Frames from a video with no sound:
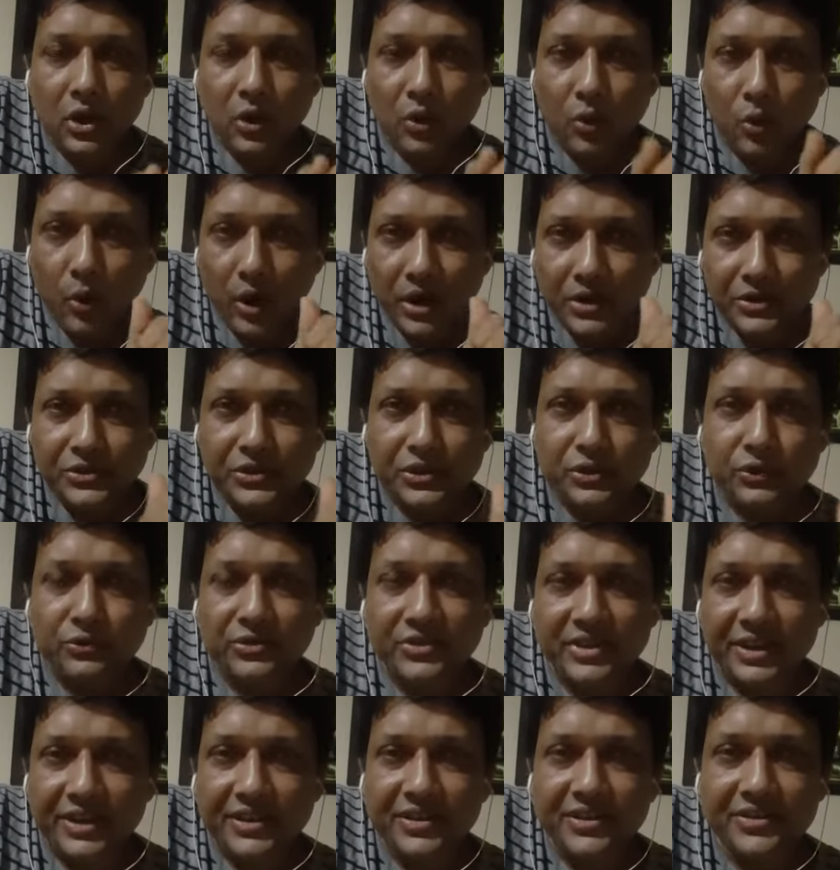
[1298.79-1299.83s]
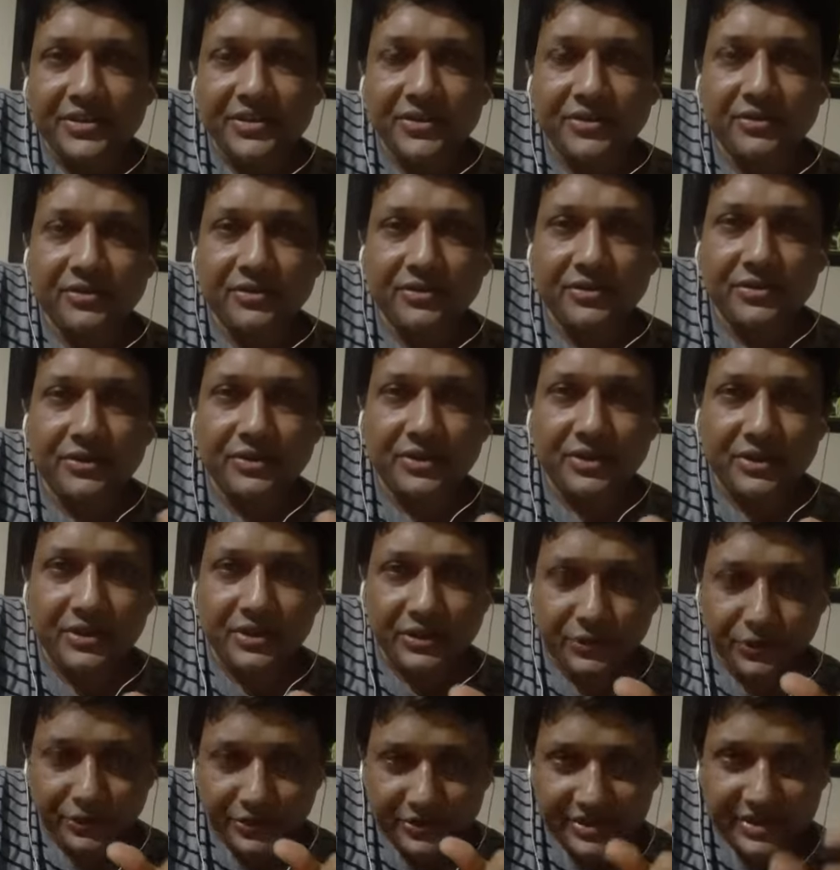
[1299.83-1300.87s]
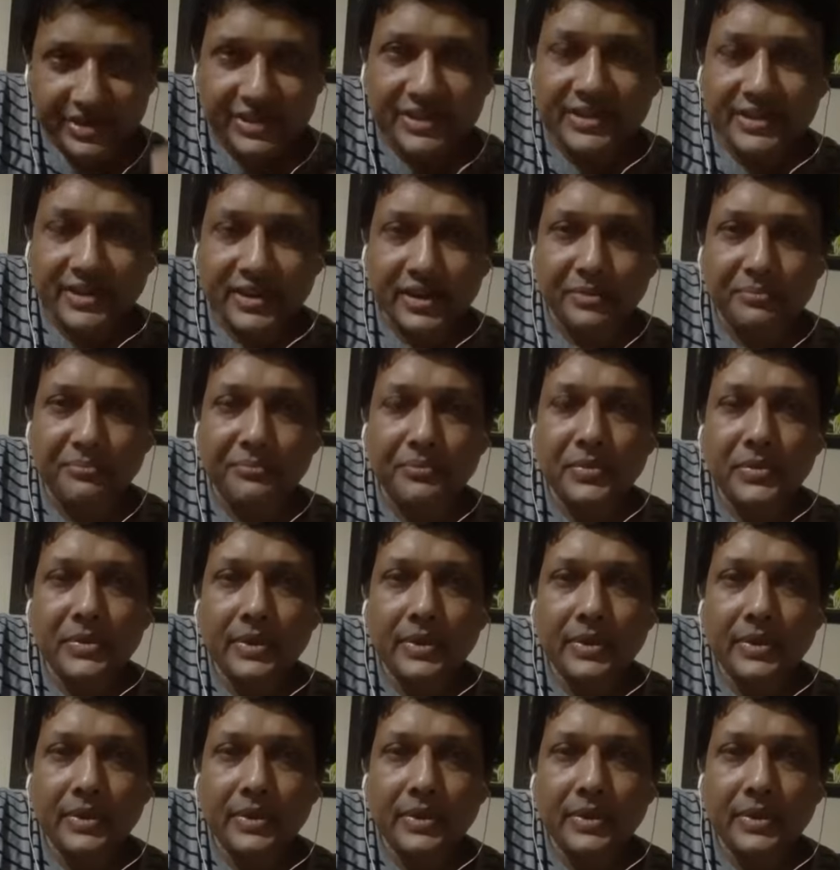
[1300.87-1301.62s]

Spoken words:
Once you set your system,